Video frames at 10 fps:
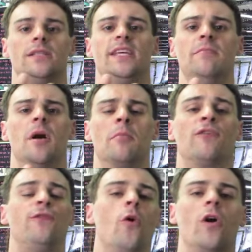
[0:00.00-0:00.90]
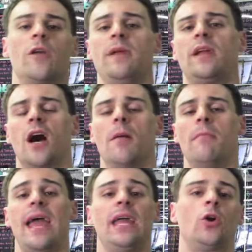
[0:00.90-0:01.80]
Tip number 4 to
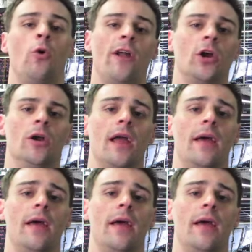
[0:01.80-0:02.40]
become a quicker